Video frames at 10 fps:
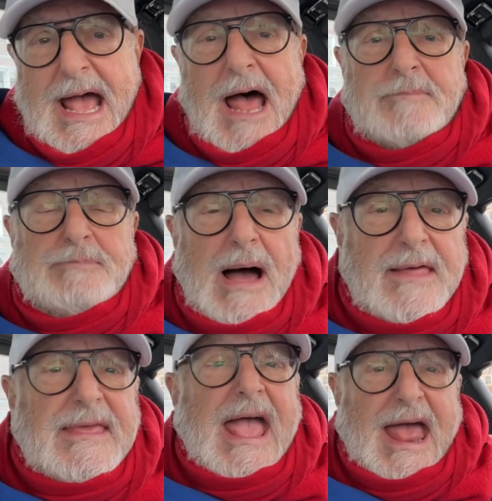and by
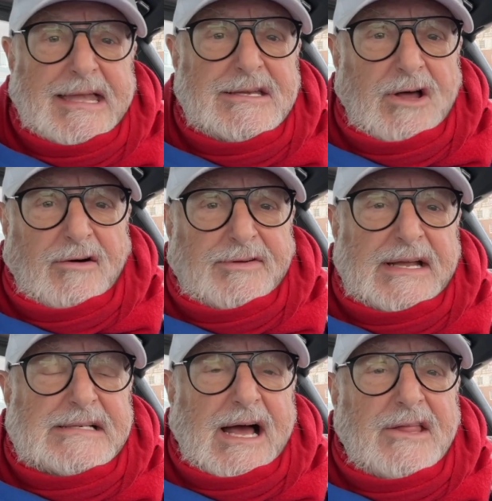the end of
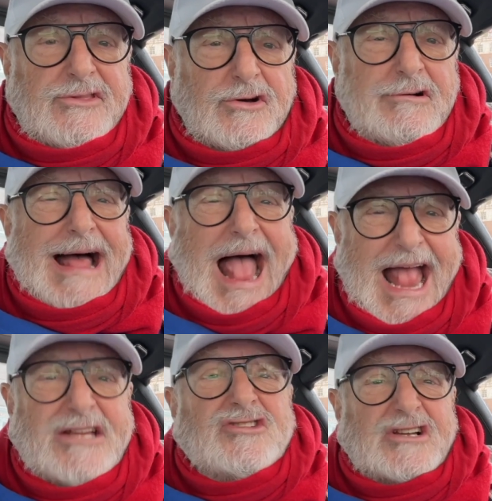it, I thought,
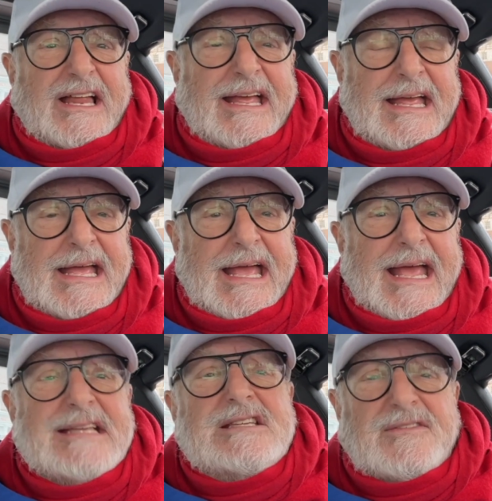actually,
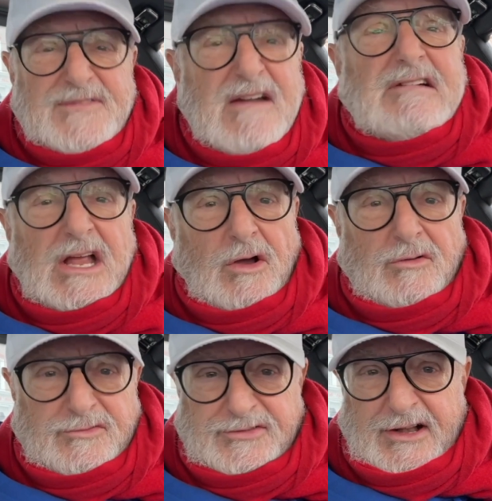it's a very
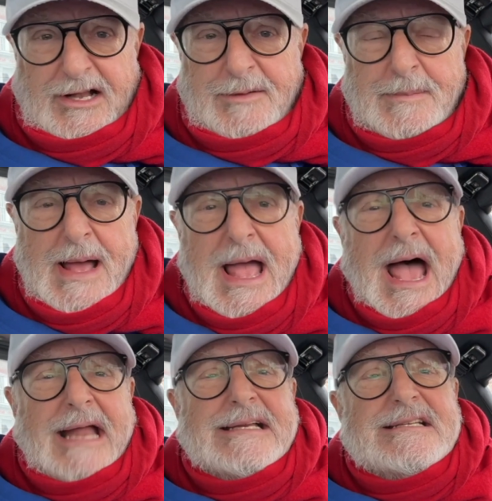good film,
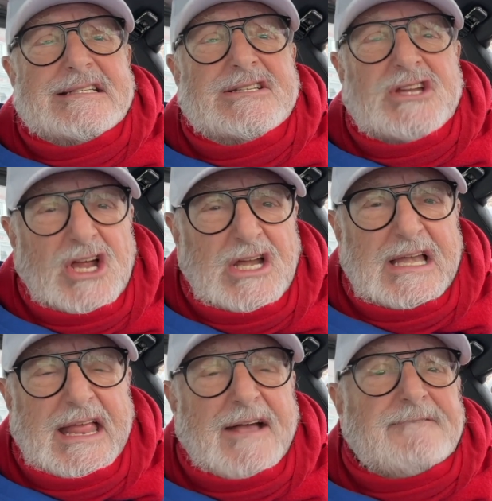and it's
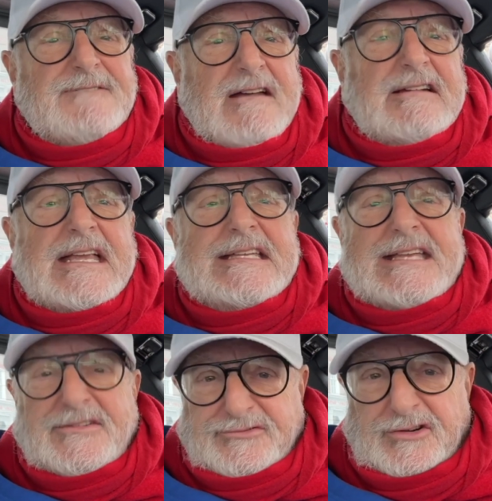certainly a very
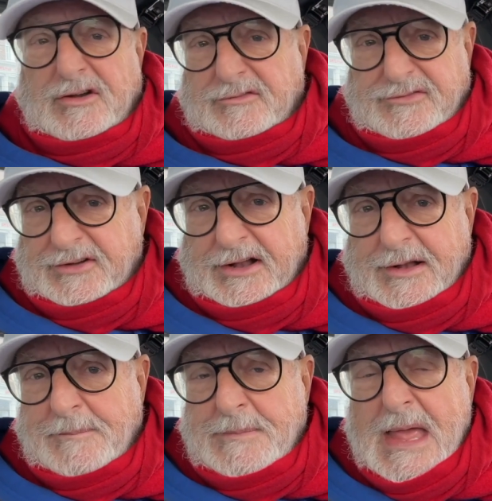different
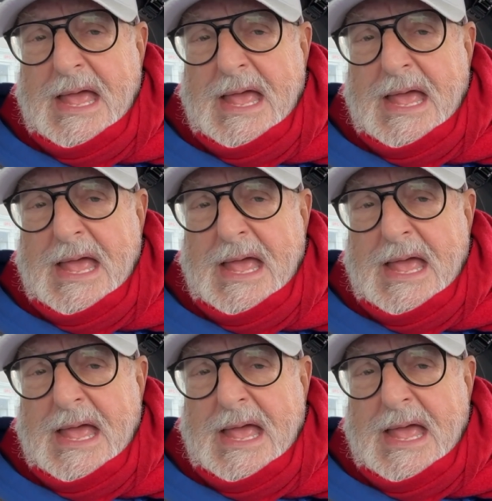film.